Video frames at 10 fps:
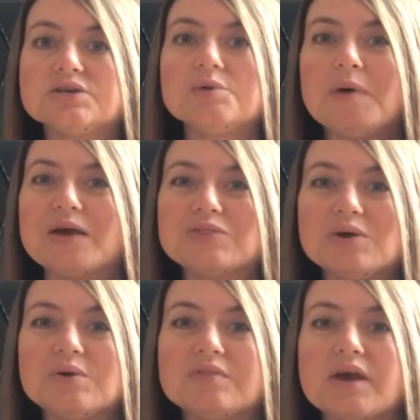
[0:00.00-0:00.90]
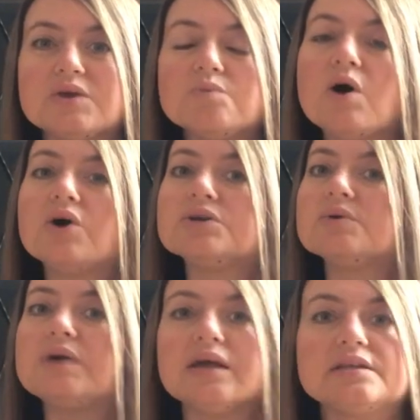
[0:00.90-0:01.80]
you pick the unit that you want, you
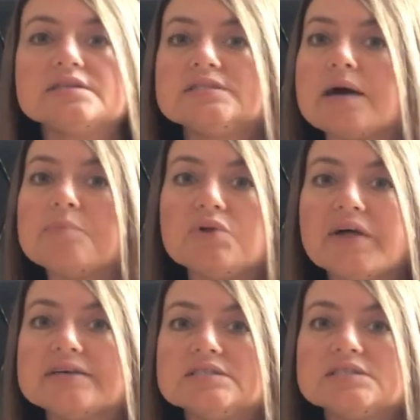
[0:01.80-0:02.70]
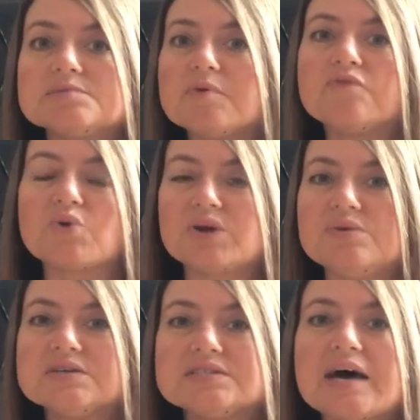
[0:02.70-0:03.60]
get the sample lessons before you
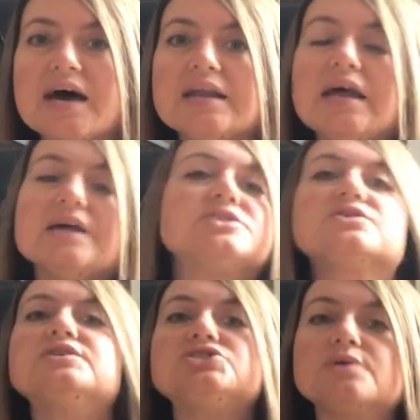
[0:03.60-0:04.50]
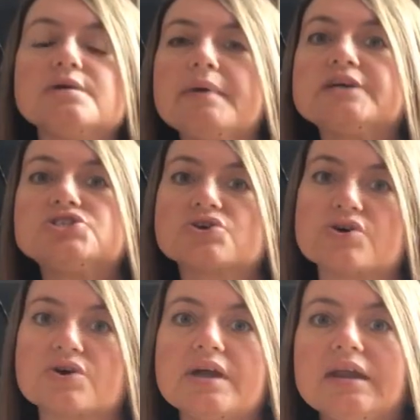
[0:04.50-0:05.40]
decide, so that you can make sure
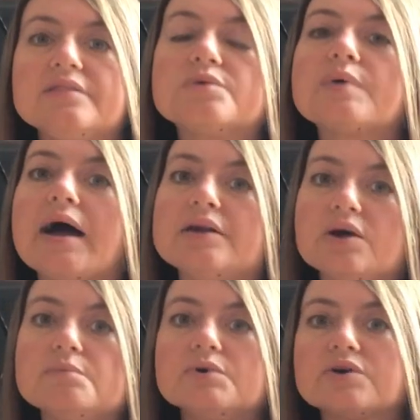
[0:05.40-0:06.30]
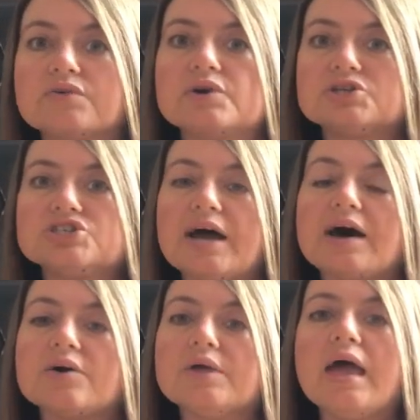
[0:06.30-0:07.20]
you're getting the right notebook for your
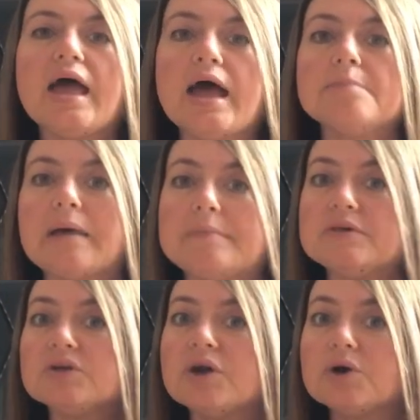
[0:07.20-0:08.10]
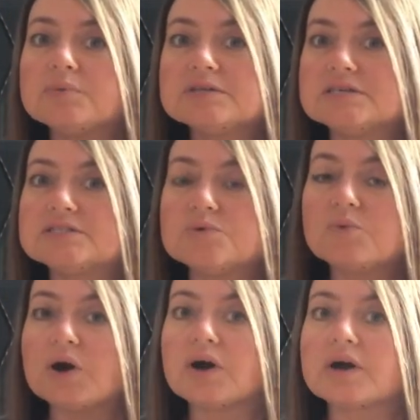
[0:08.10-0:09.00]
child. And maybe the notebook doesn't
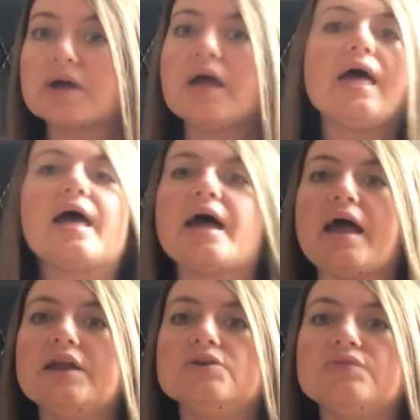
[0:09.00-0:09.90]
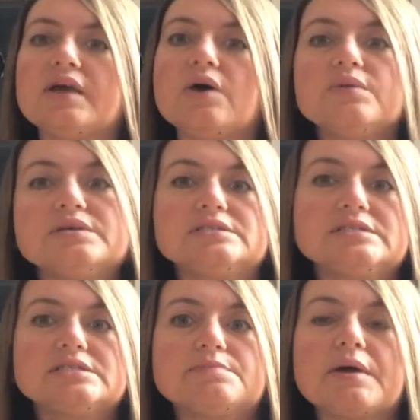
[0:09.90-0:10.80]
work, and you think, oh, this
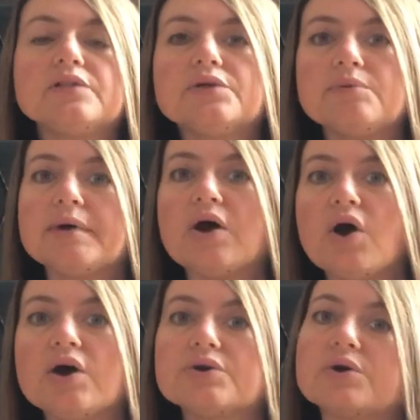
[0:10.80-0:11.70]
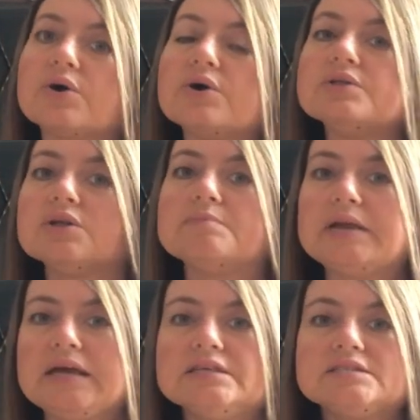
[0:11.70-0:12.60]
needs to be a little bit harder or a little bit
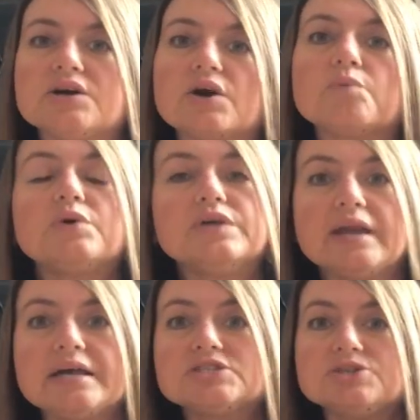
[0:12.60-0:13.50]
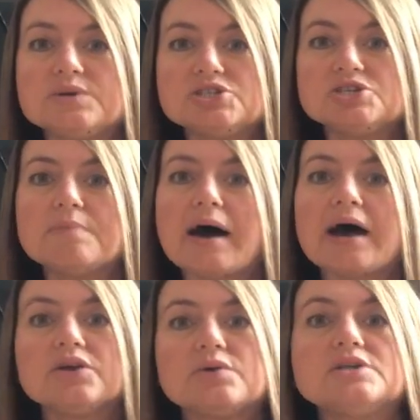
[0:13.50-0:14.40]
easier. Well, the next unit you
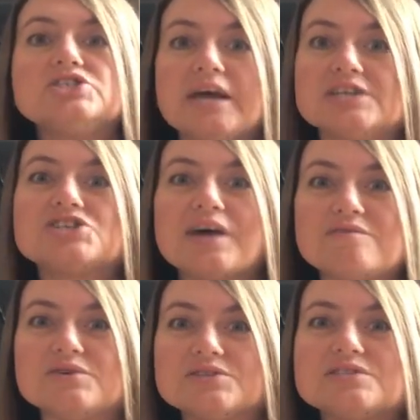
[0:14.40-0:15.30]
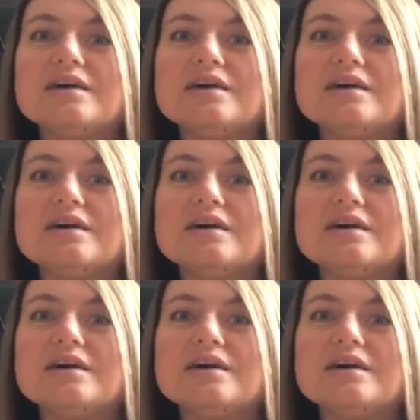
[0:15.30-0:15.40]
buy, you could change levels.